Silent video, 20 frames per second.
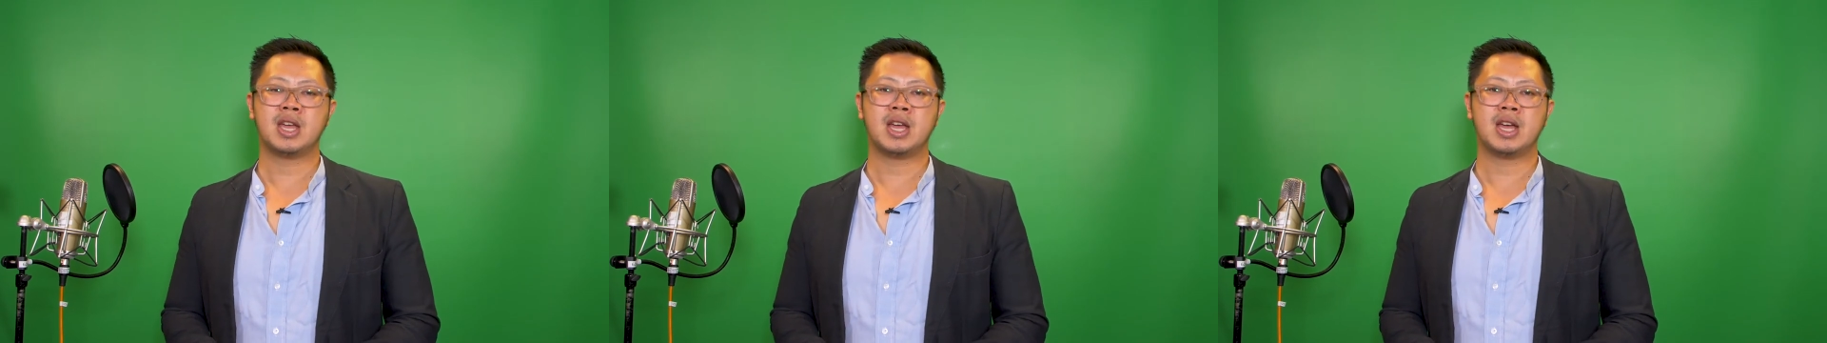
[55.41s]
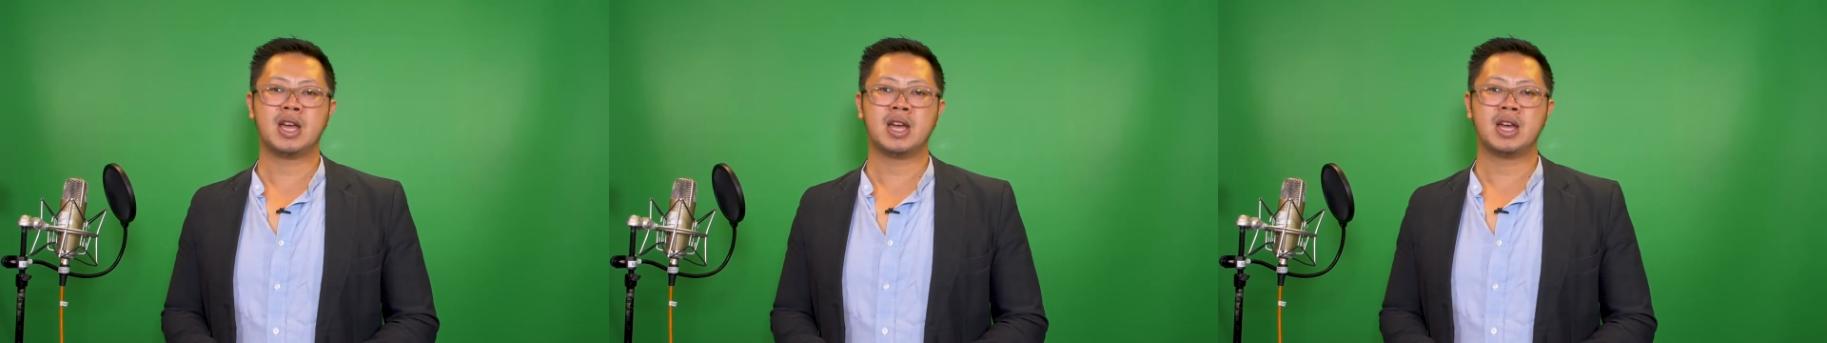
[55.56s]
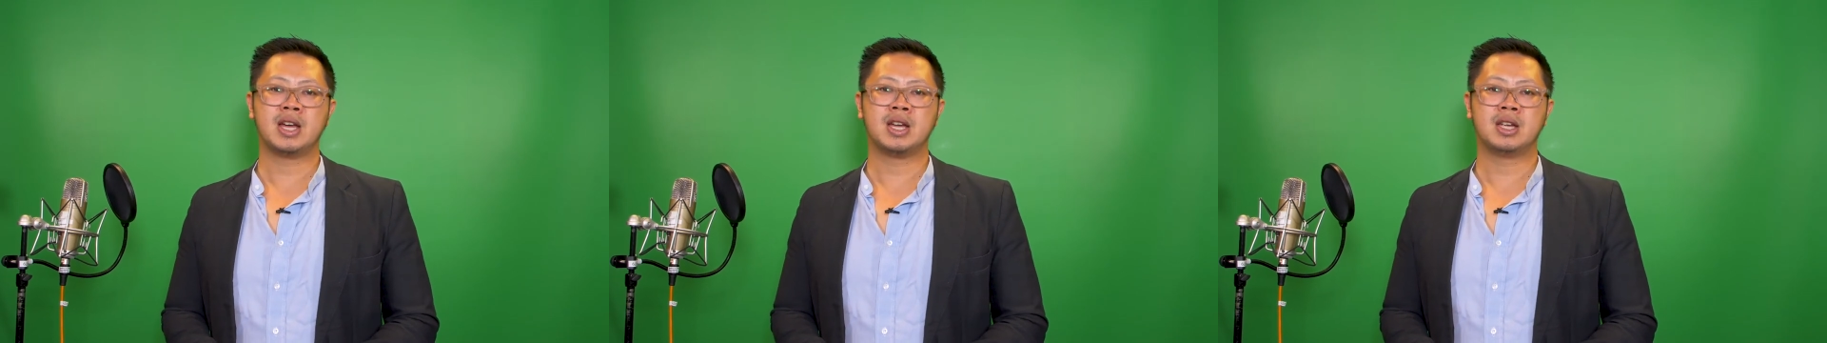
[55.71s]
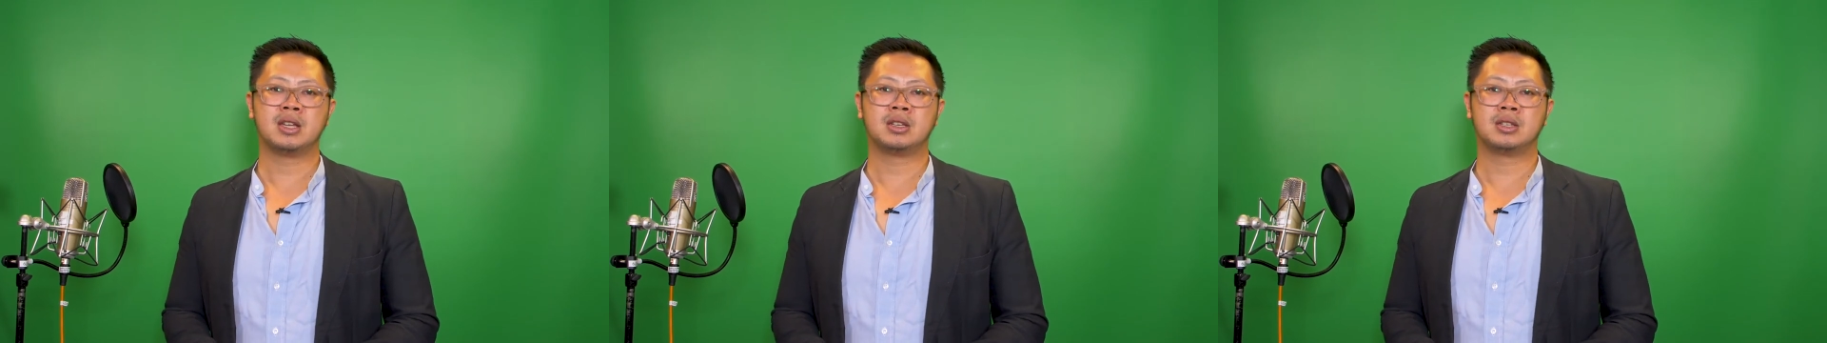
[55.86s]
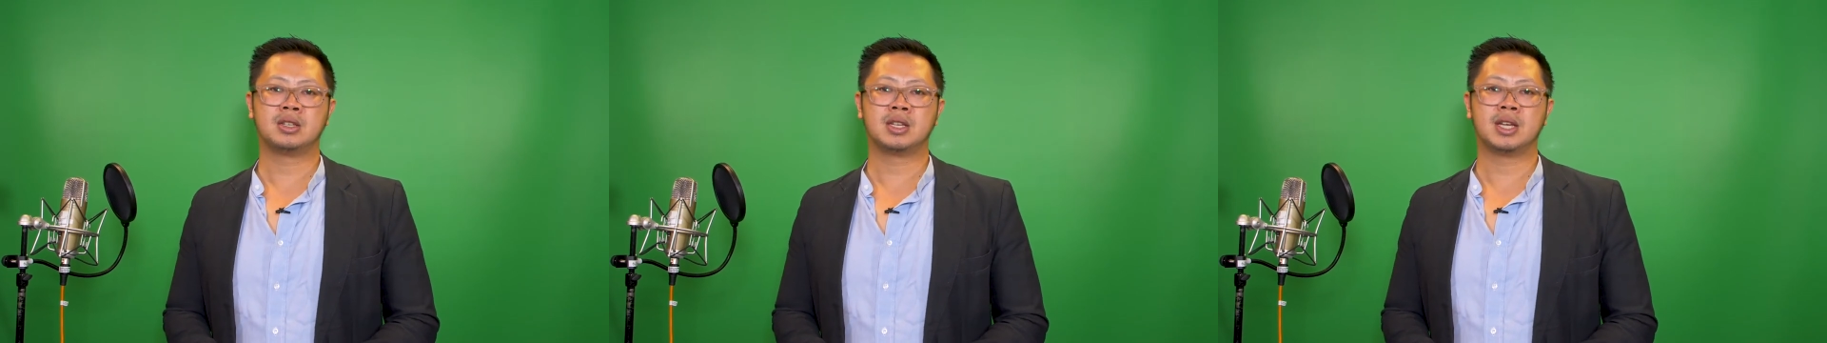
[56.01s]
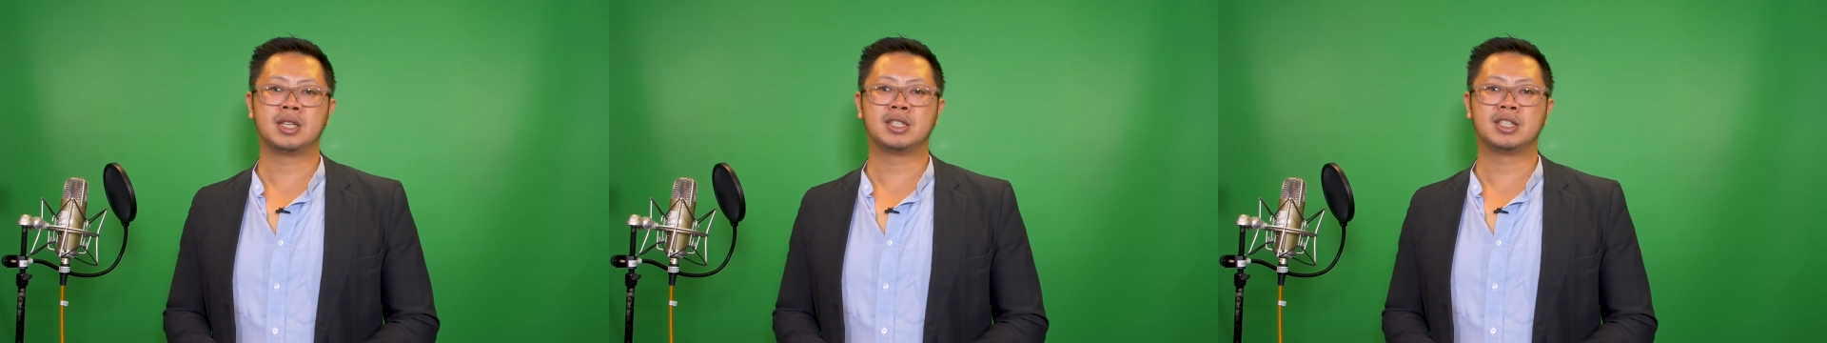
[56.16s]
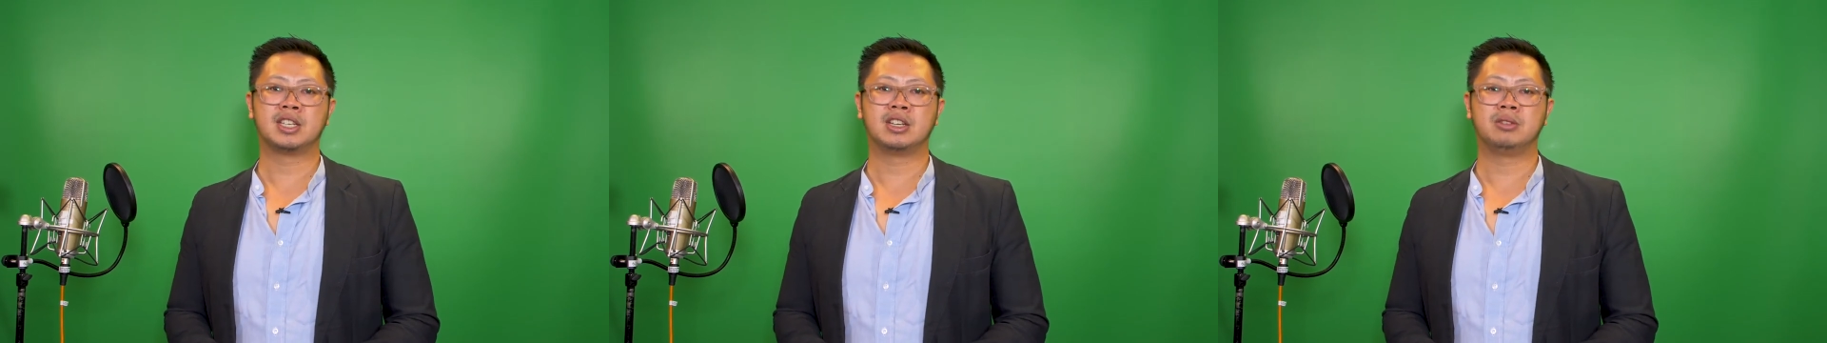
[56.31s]
and
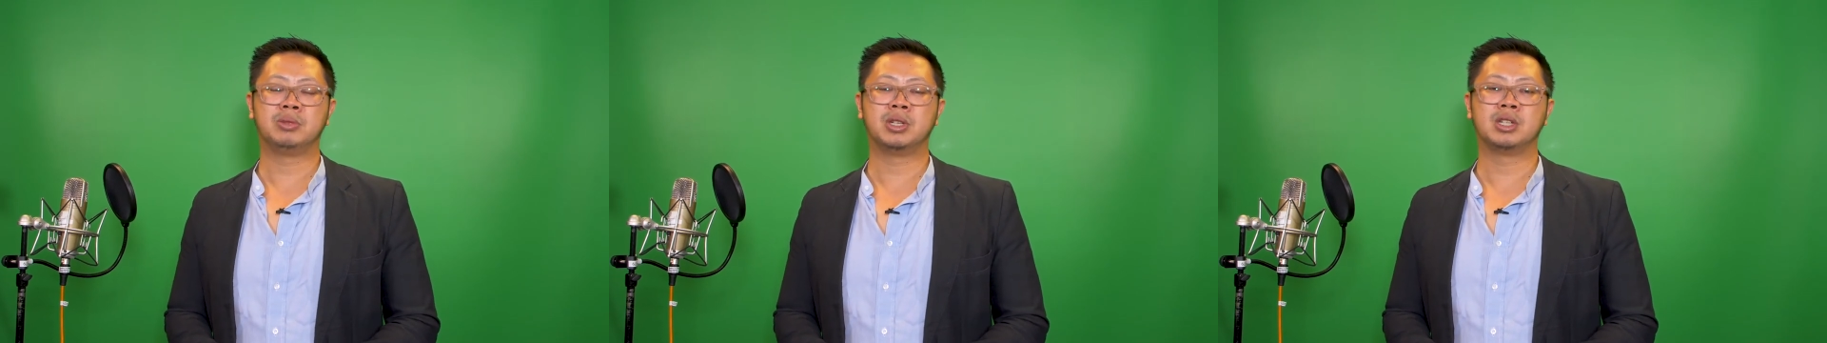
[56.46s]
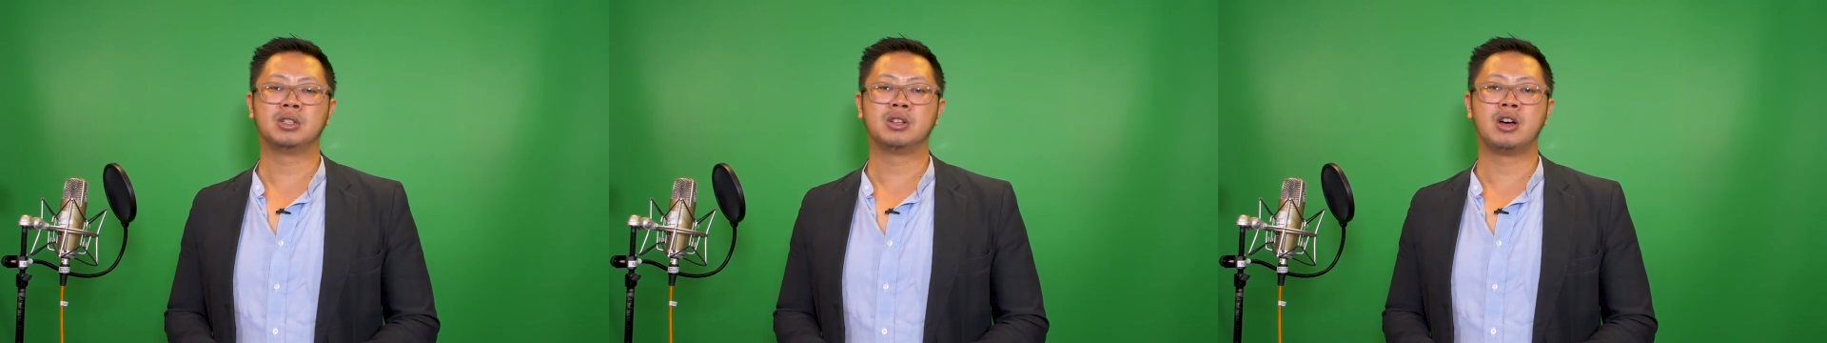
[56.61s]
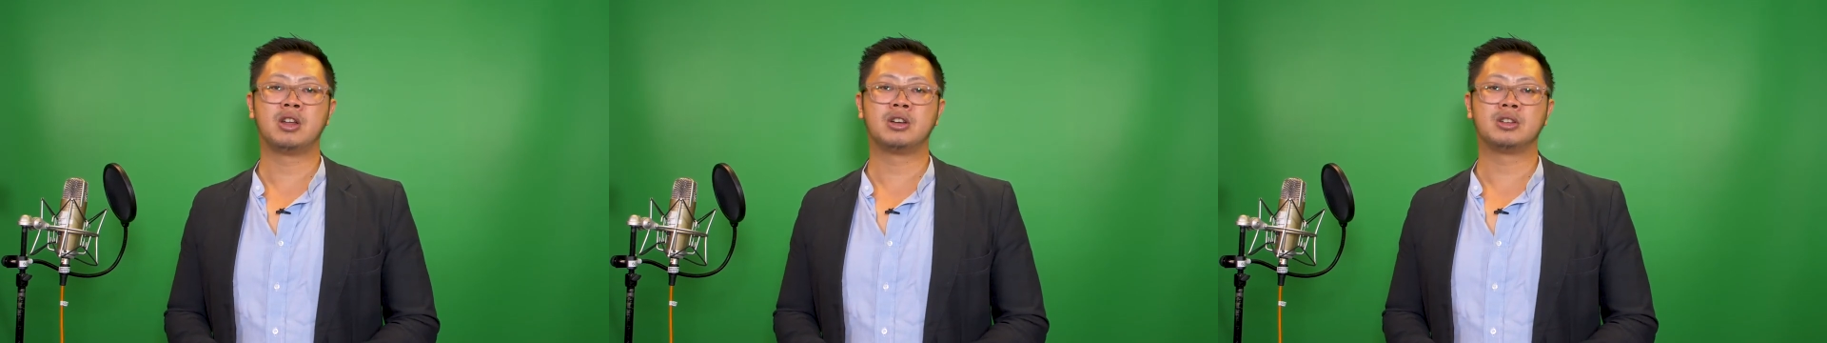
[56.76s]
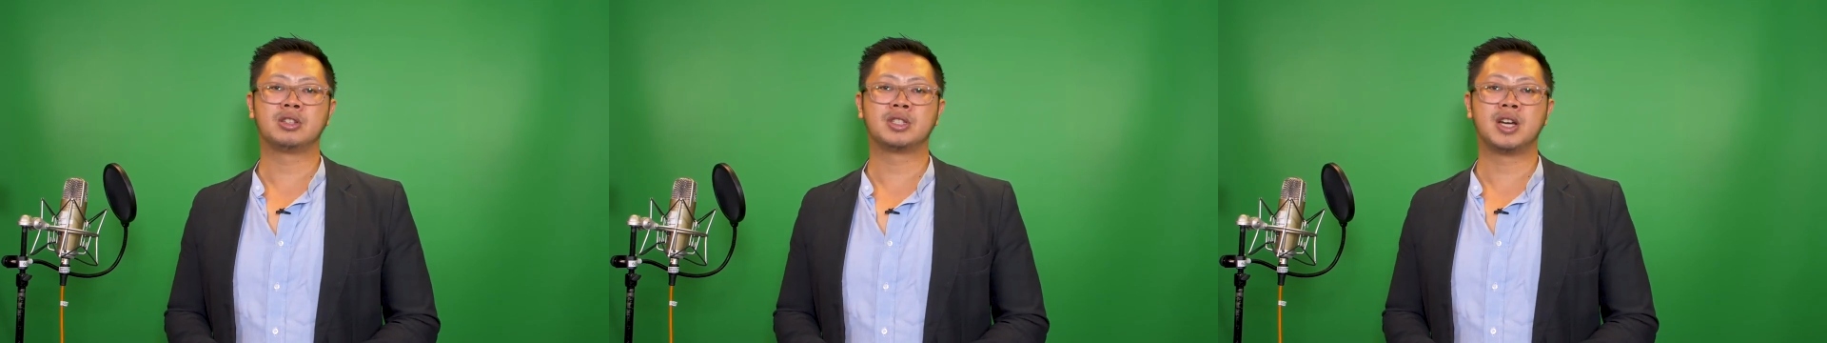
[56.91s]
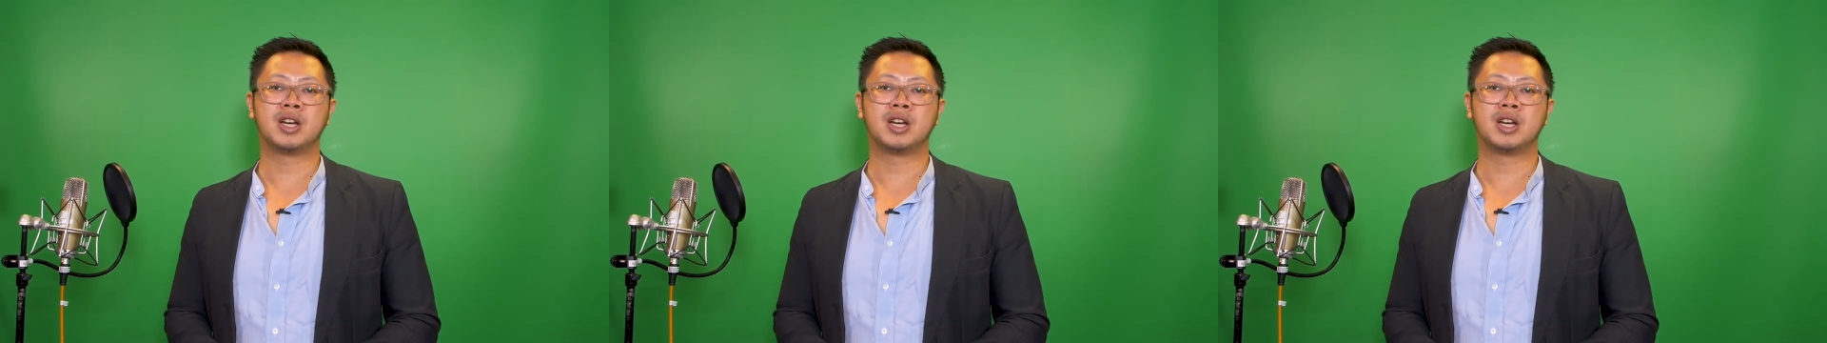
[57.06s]
that saved me a lot of